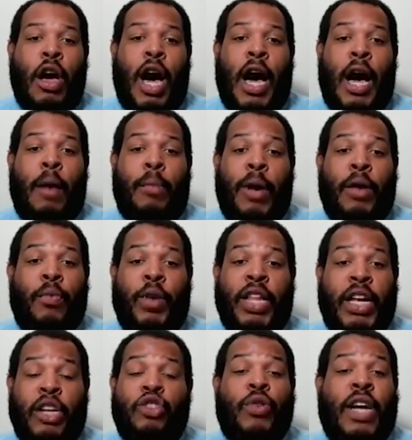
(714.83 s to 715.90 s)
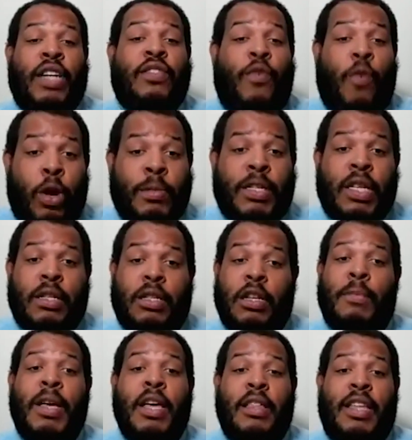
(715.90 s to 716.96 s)
but really a transformed
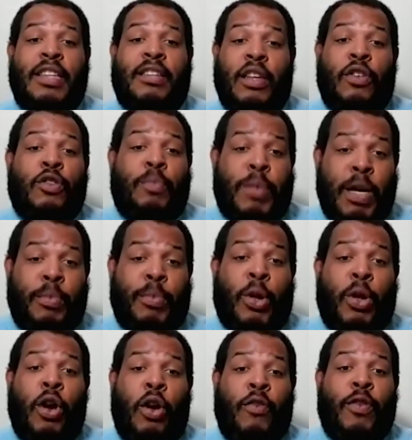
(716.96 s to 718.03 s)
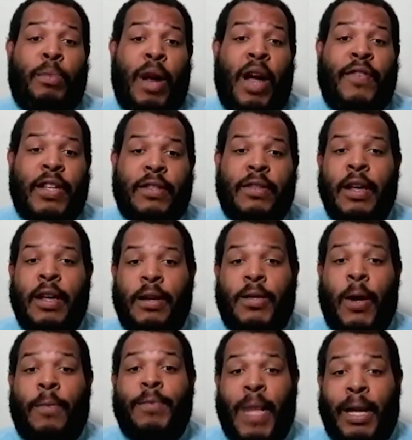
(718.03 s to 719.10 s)
system that centers people over profits.
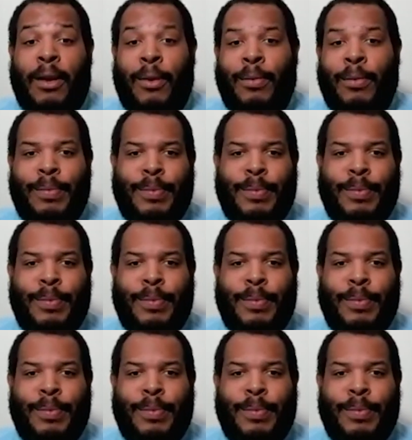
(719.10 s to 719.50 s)
So thank you.